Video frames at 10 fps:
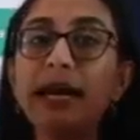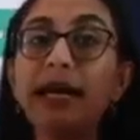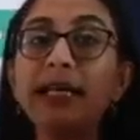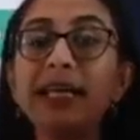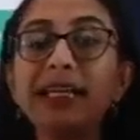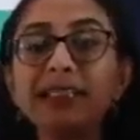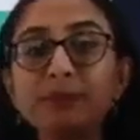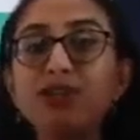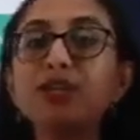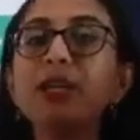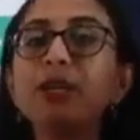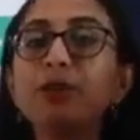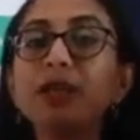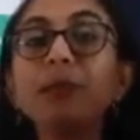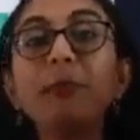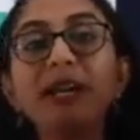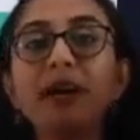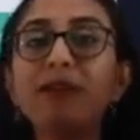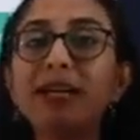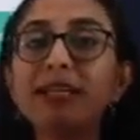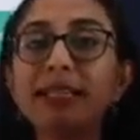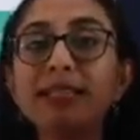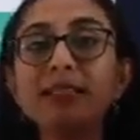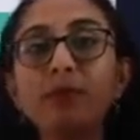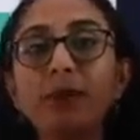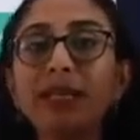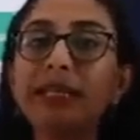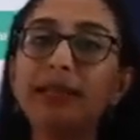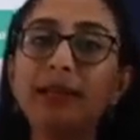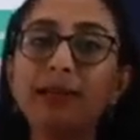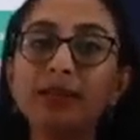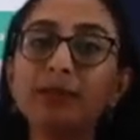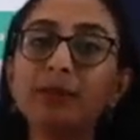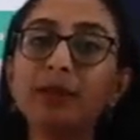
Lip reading: and especially during the metaphase it is very clearly visible.